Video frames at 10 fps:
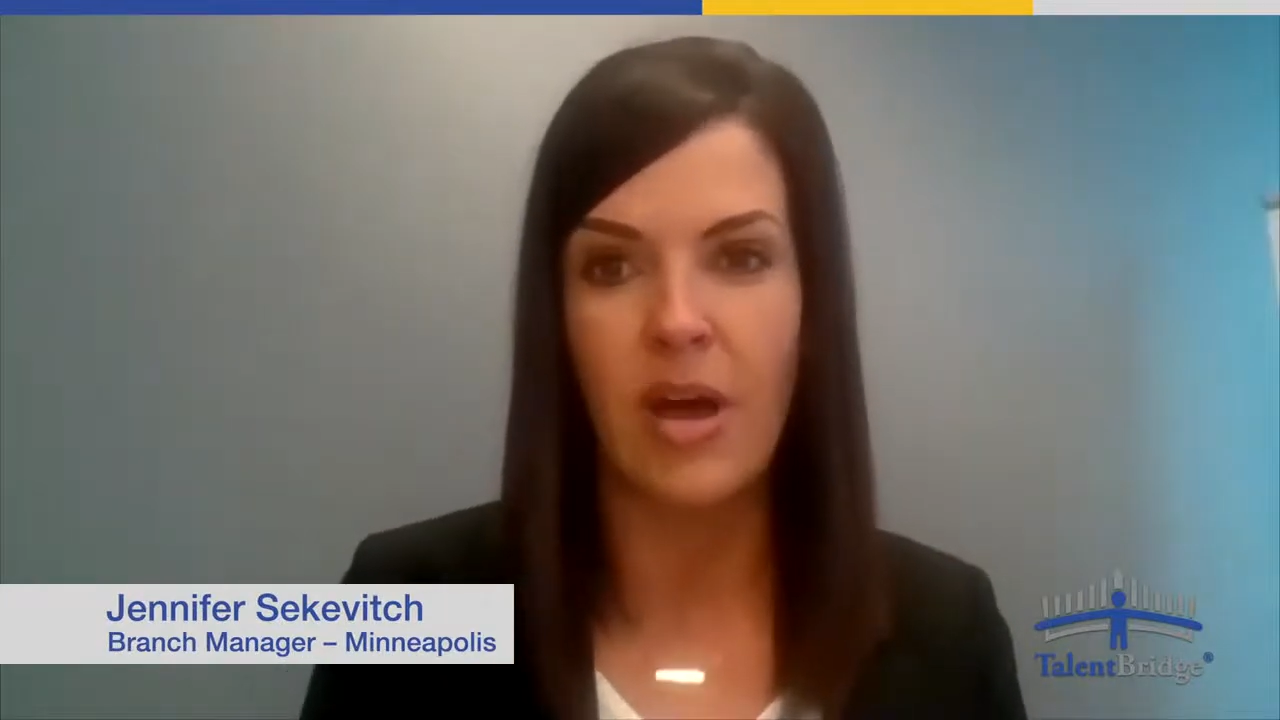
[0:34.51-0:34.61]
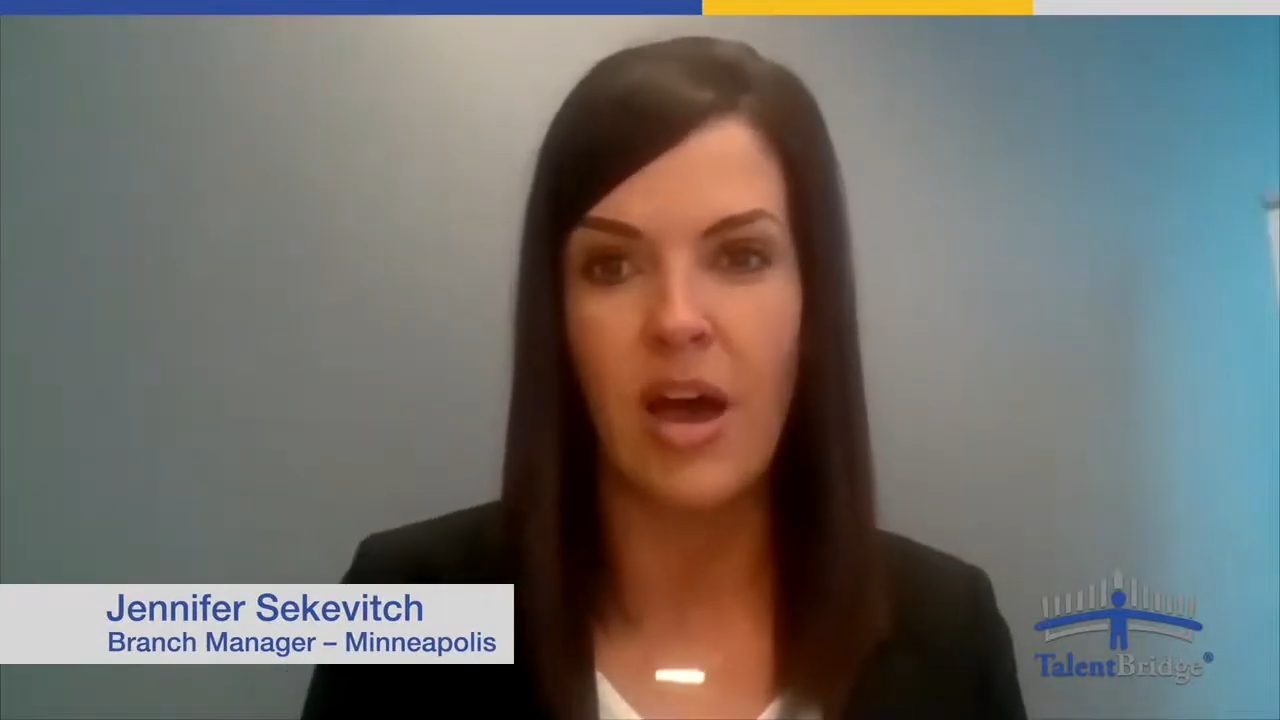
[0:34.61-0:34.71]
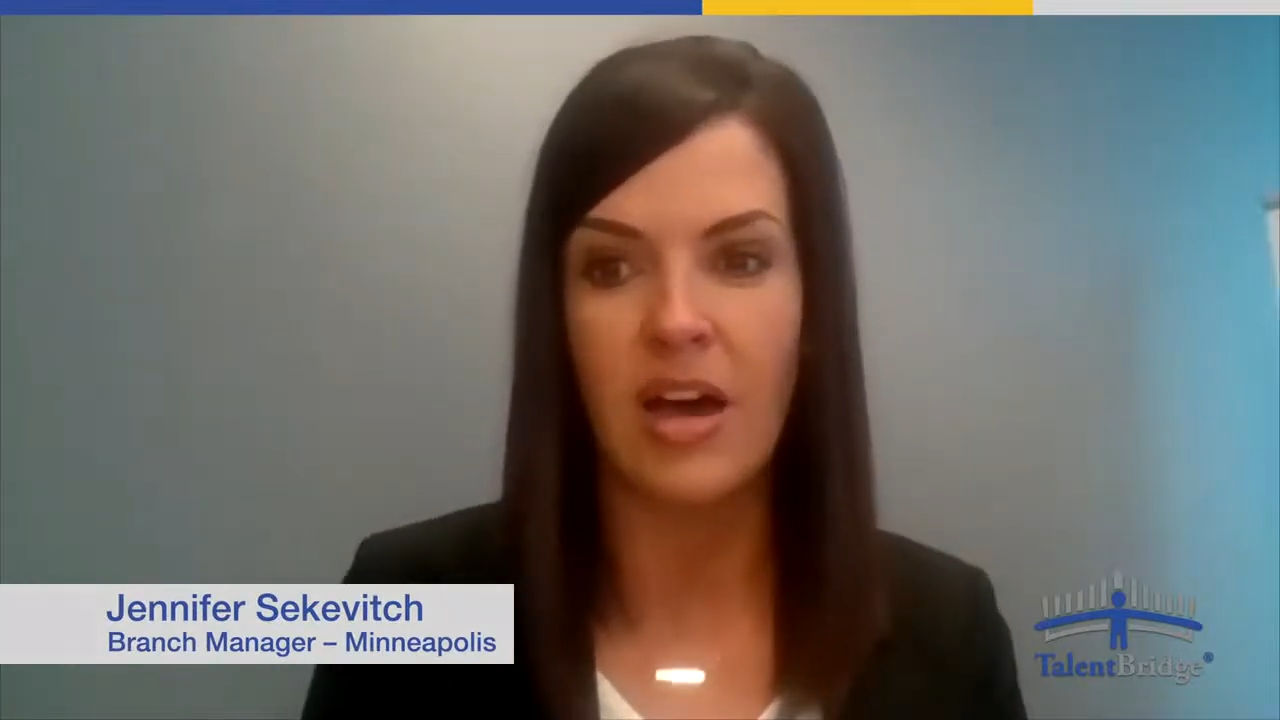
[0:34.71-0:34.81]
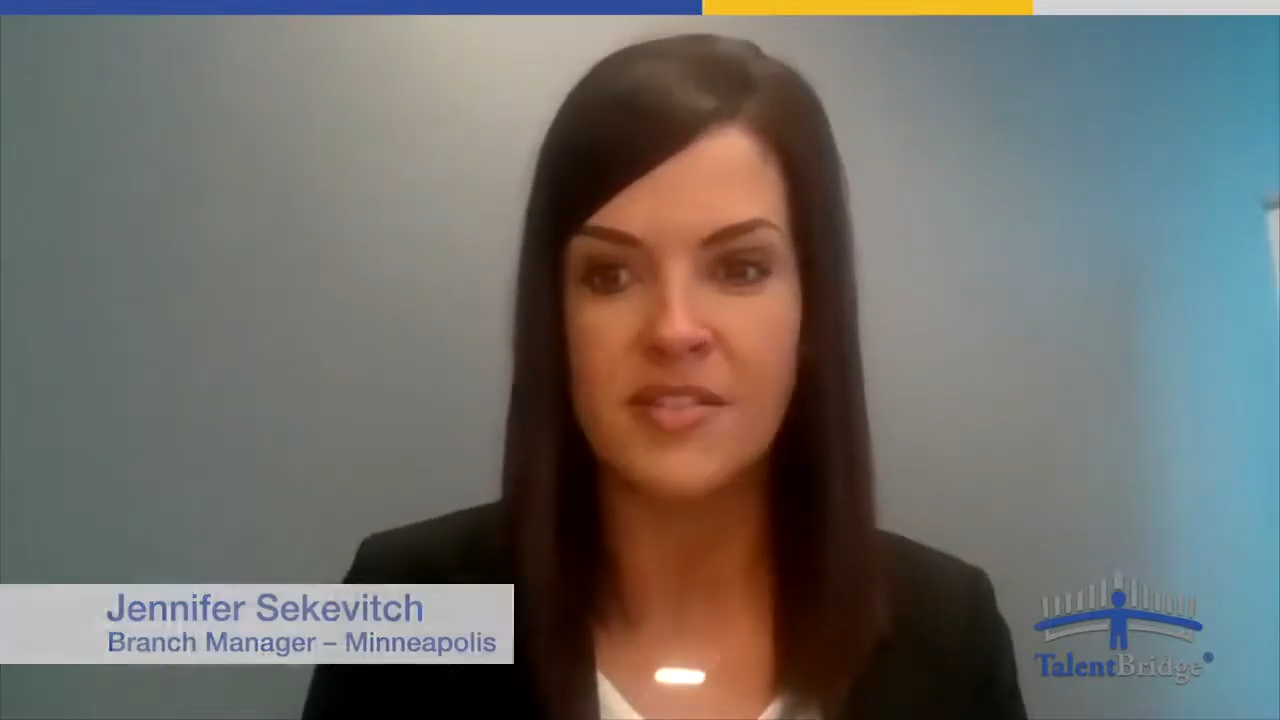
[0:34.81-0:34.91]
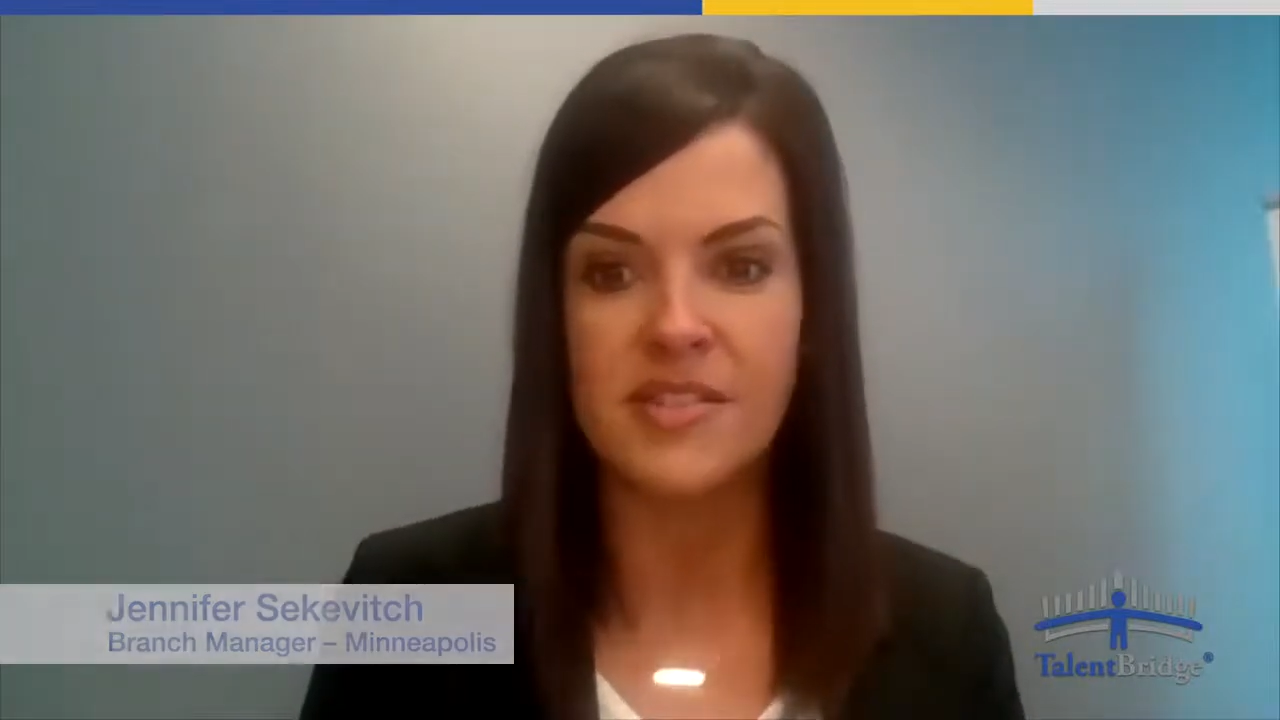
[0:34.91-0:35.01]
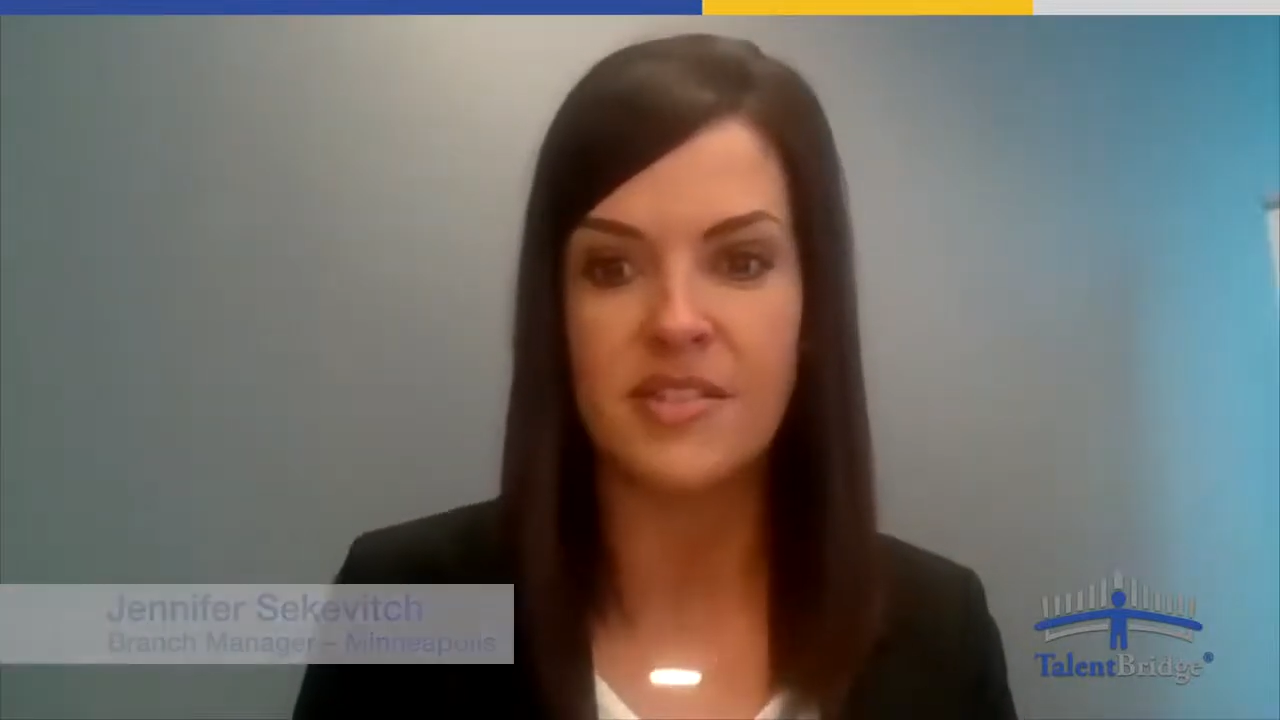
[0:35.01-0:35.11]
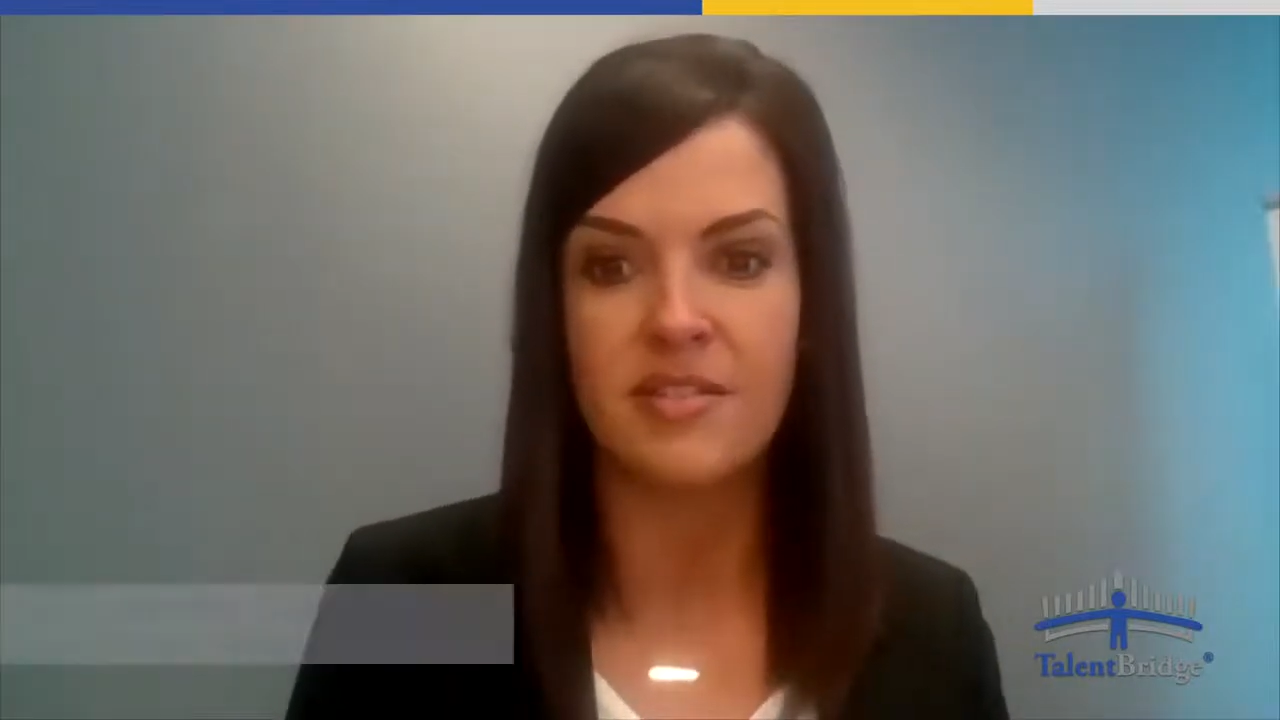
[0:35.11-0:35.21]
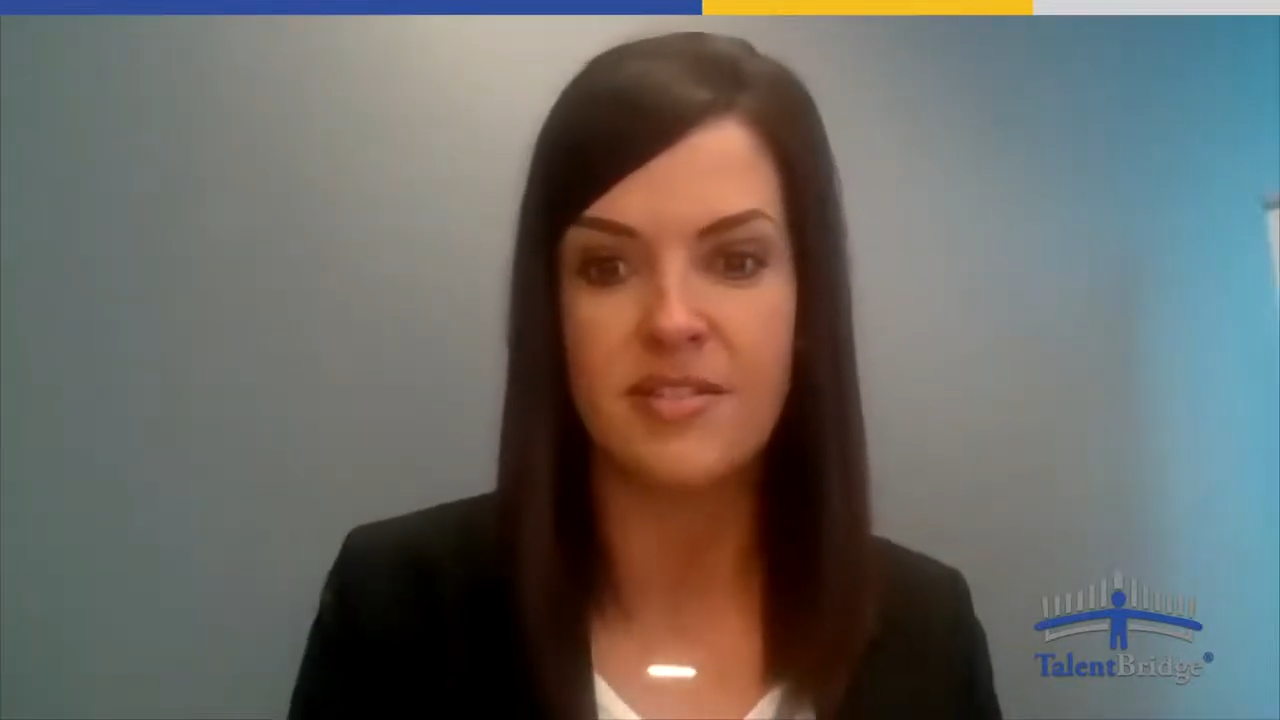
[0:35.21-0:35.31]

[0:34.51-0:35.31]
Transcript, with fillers: us